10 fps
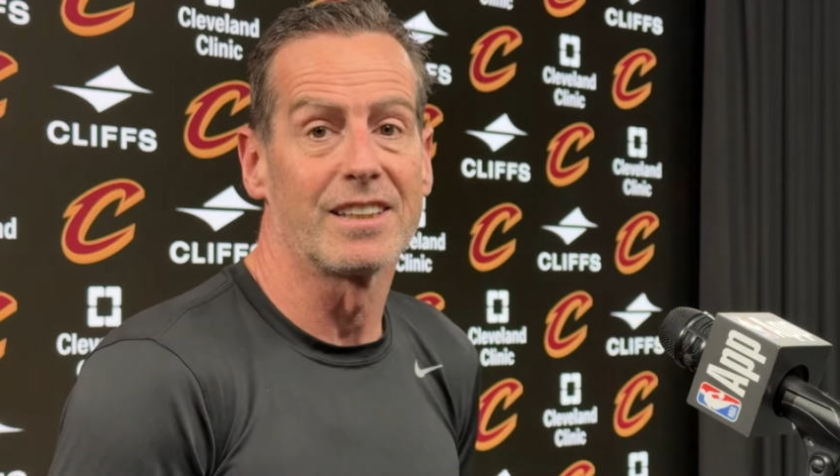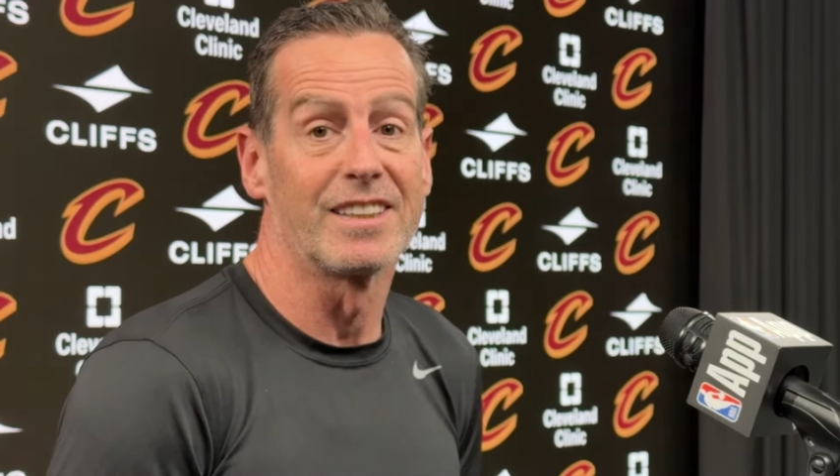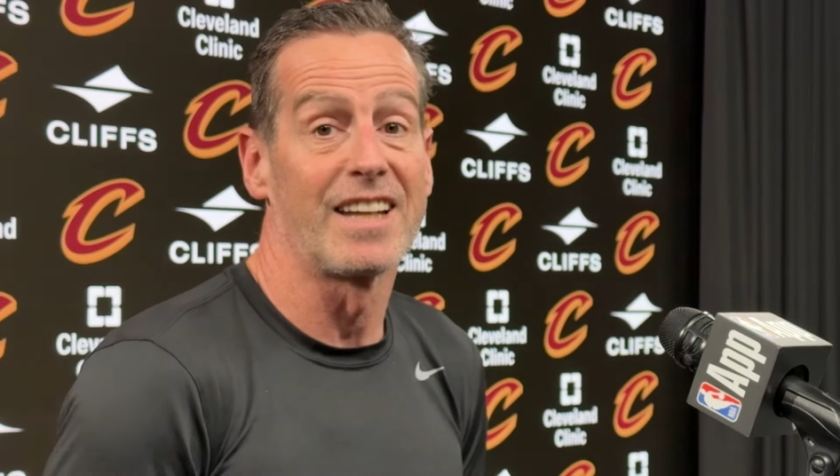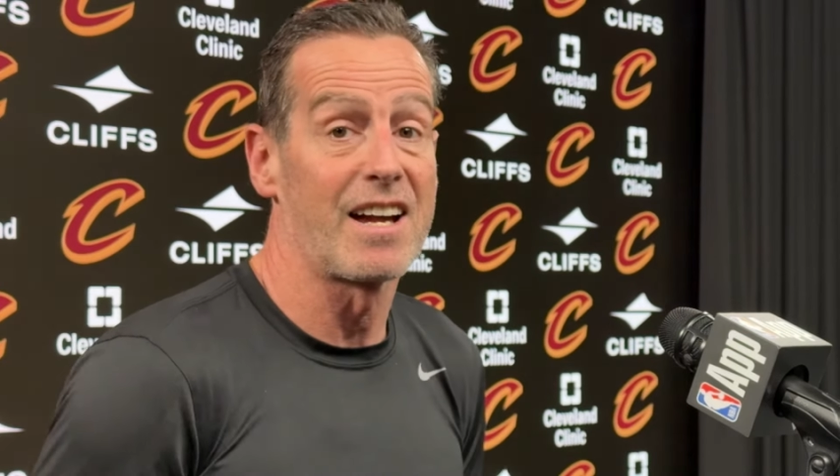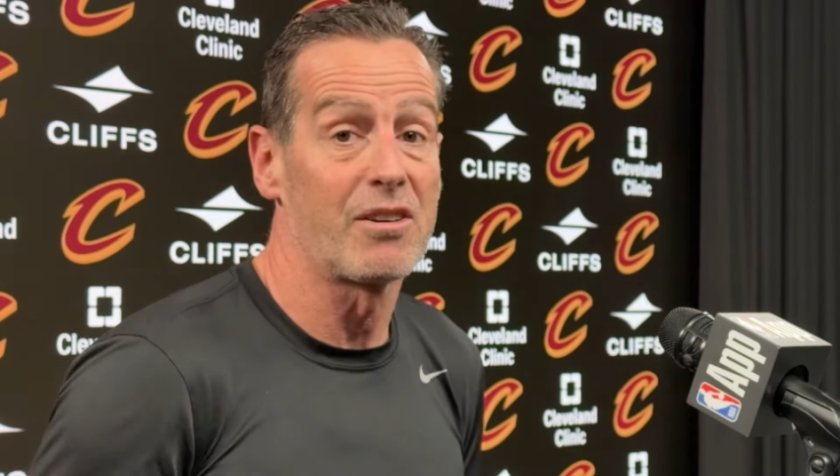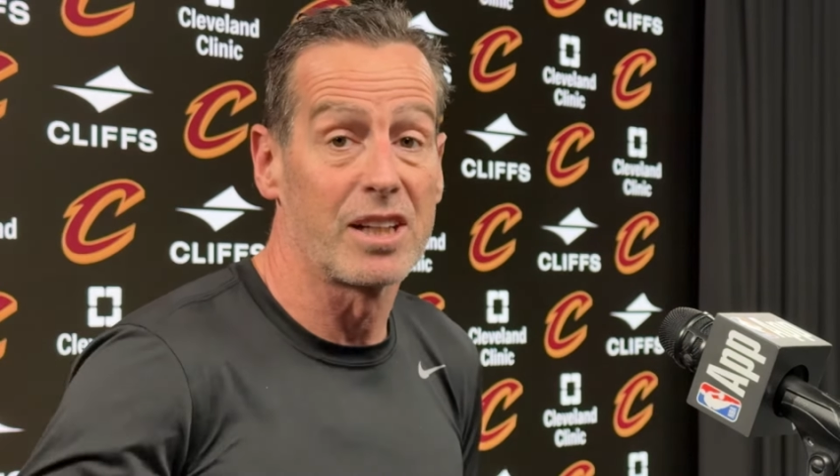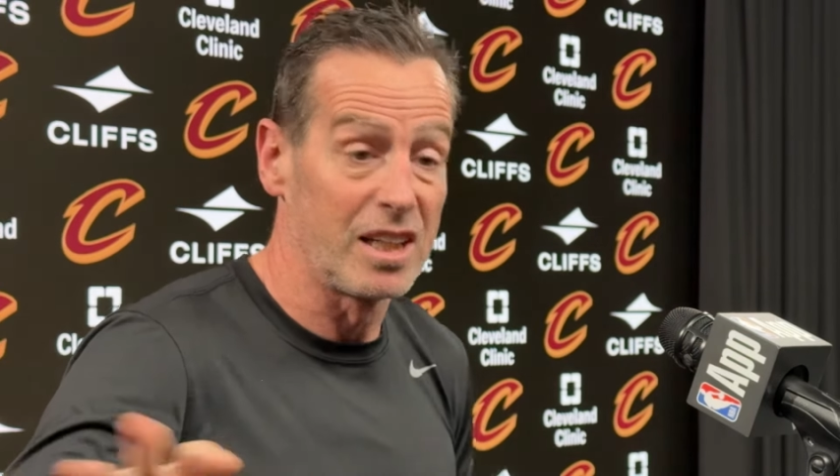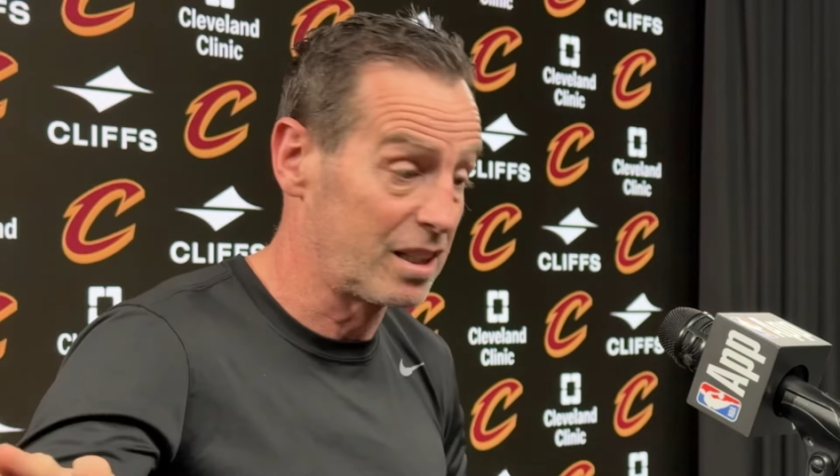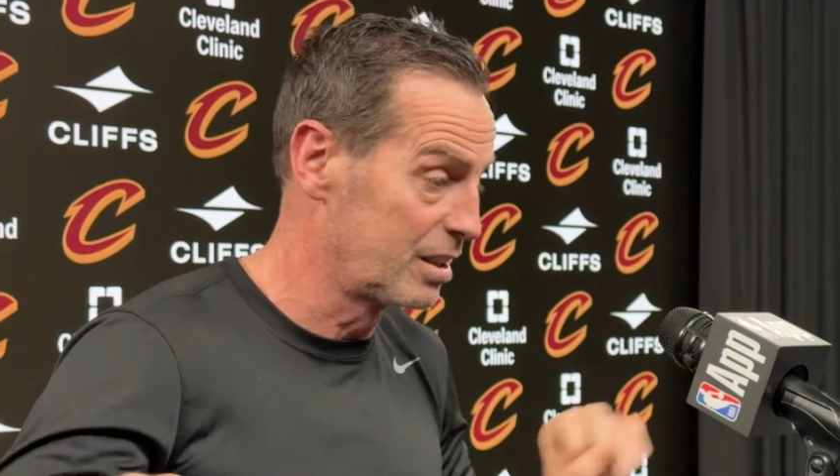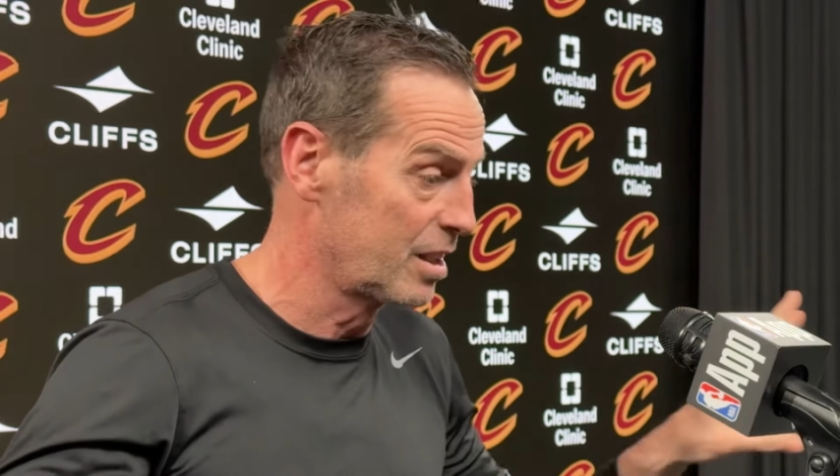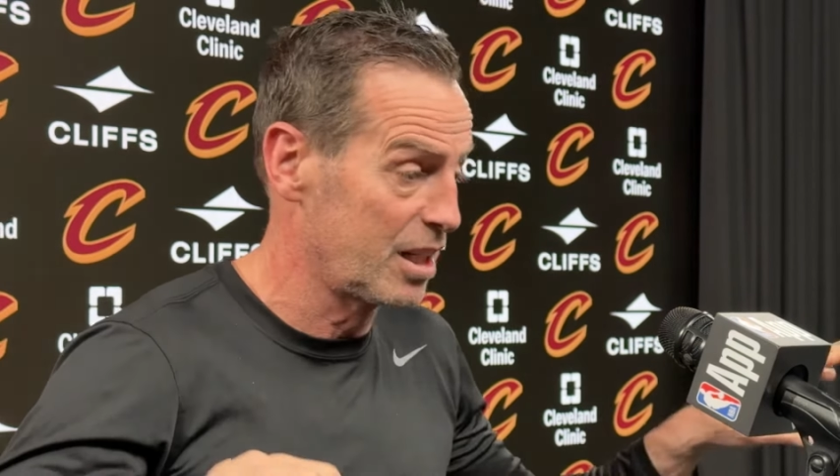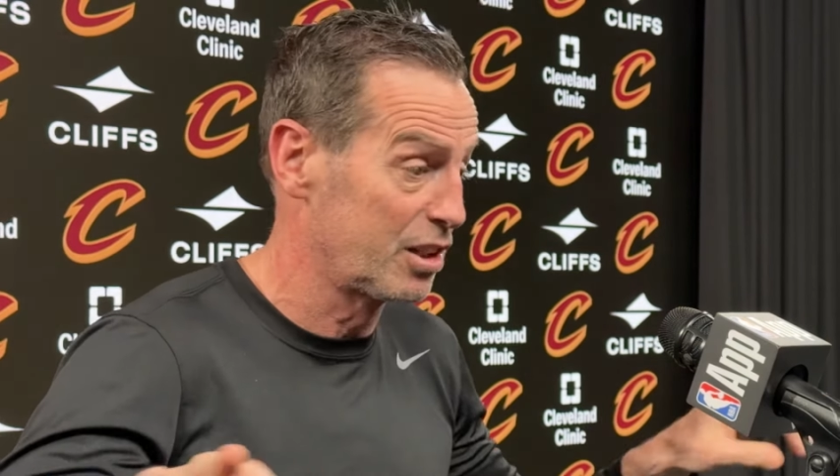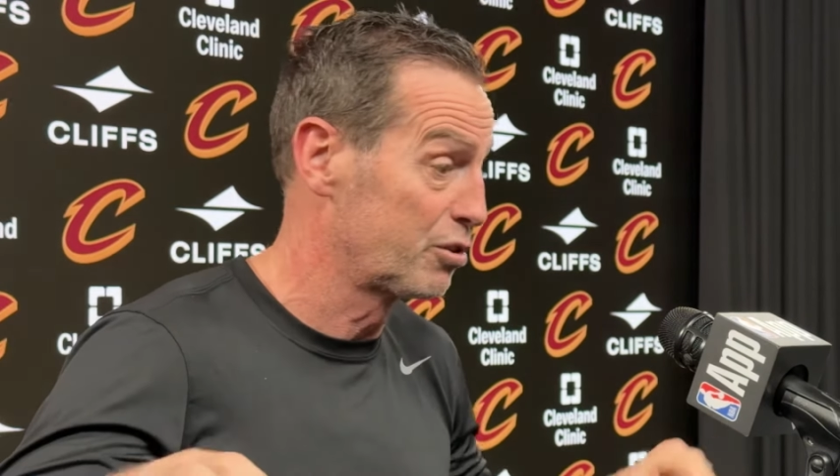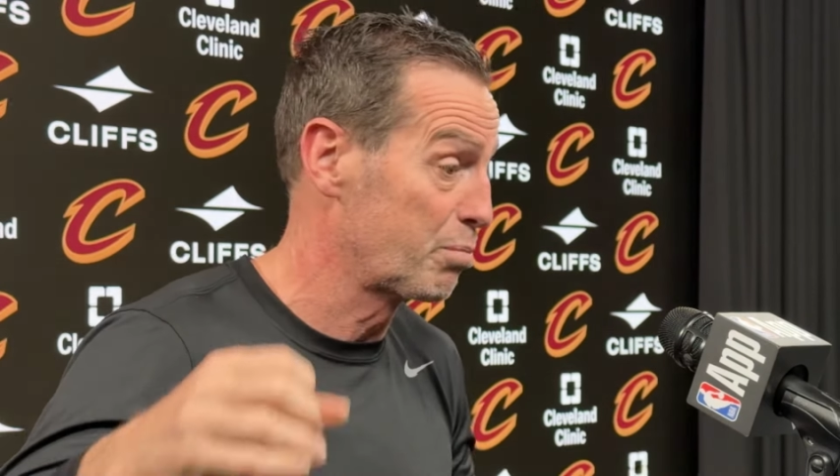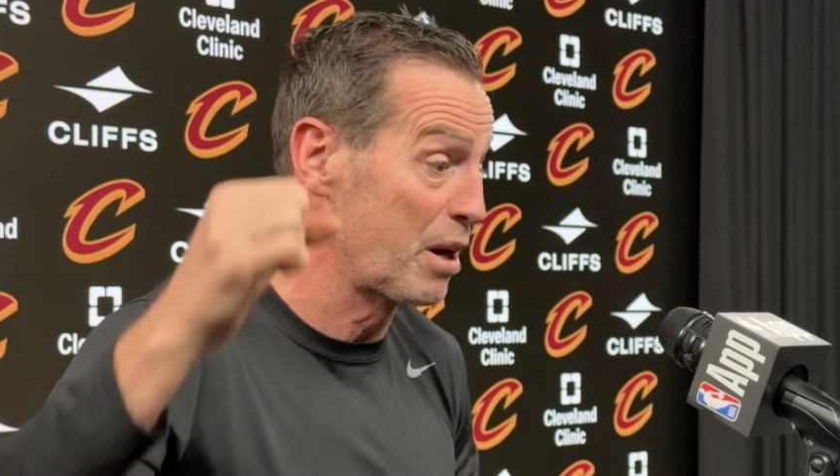and now he can
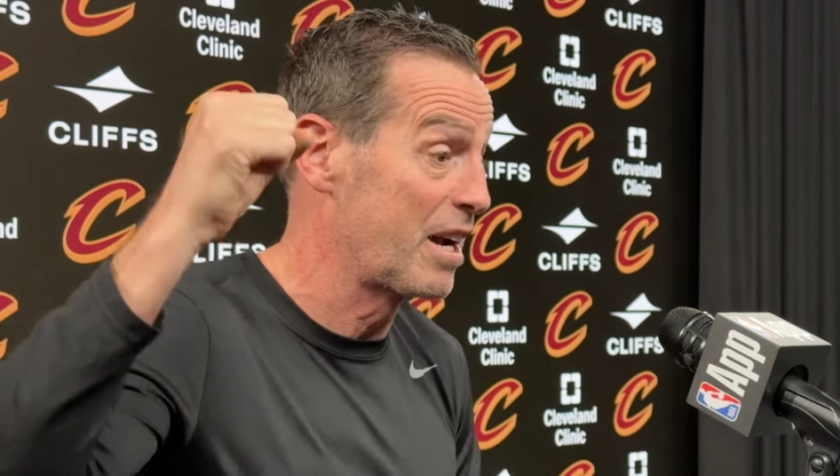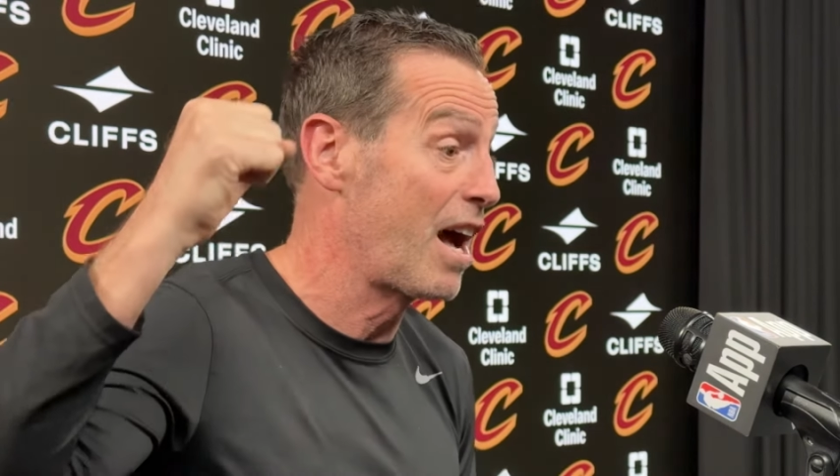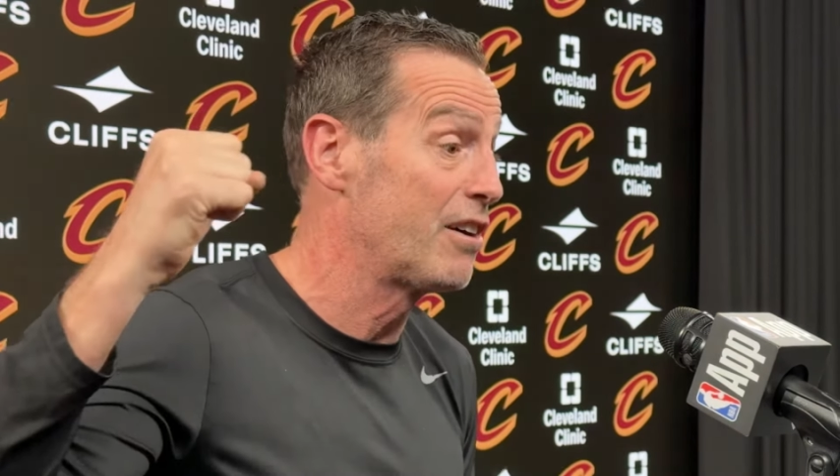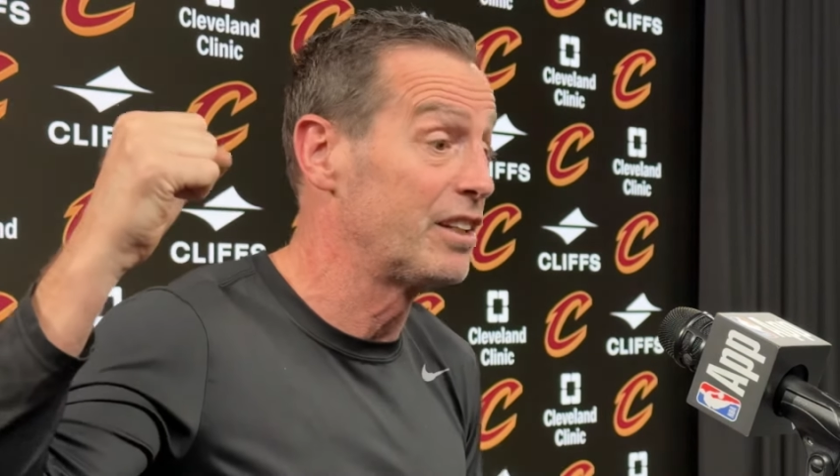spray out,